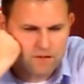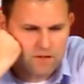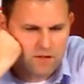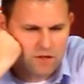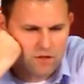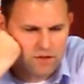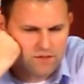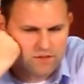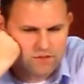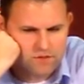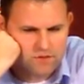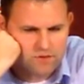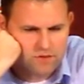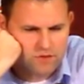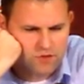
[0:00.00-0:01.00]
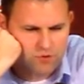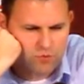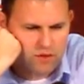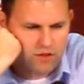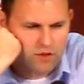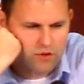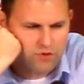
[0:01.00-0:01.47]
You know, it's just
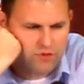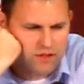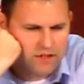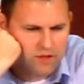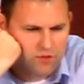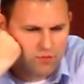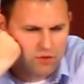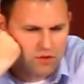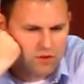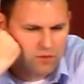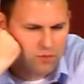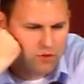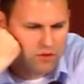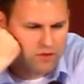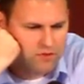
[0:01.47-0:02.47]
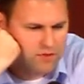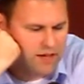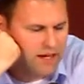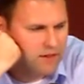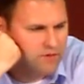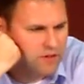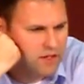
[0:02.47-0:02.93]
one of those deals where it's
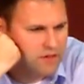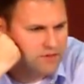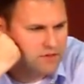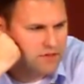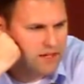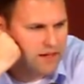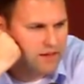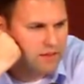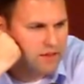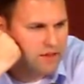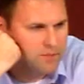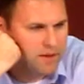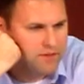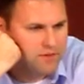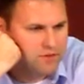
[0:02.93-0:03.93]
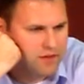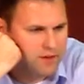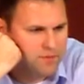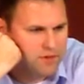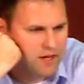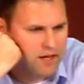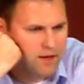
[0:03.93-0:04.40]
kind of us and kind of them at the
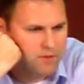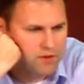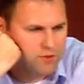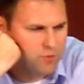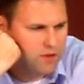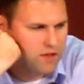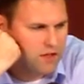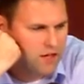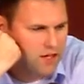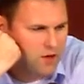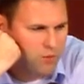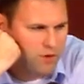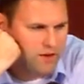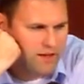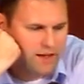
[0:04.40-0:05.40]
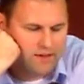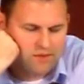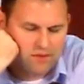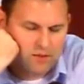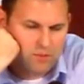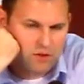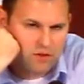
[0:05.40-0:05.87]
same time, because we can't
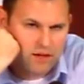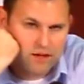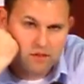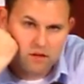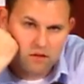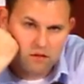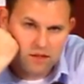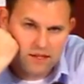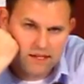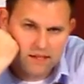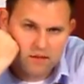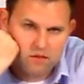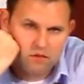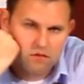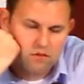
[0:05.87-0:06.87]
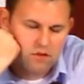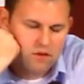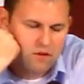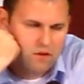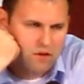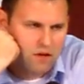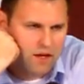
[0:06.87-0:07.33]
simulate their length
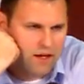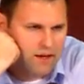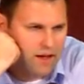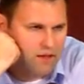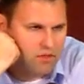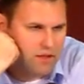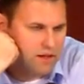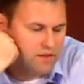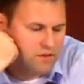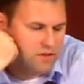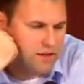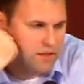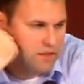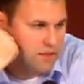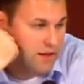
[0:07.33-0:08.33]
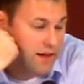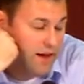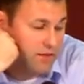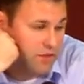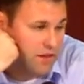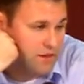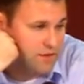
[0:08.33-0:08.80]
and
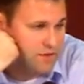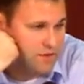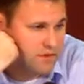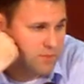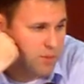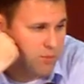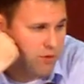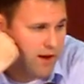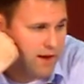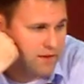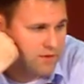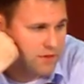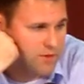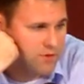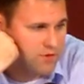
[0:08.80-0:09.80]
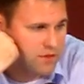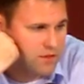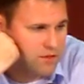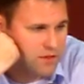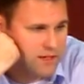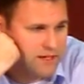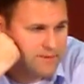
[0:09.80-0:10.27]
athleticism in practice every
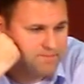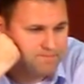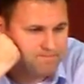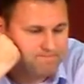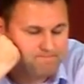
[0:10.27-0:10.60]
single day.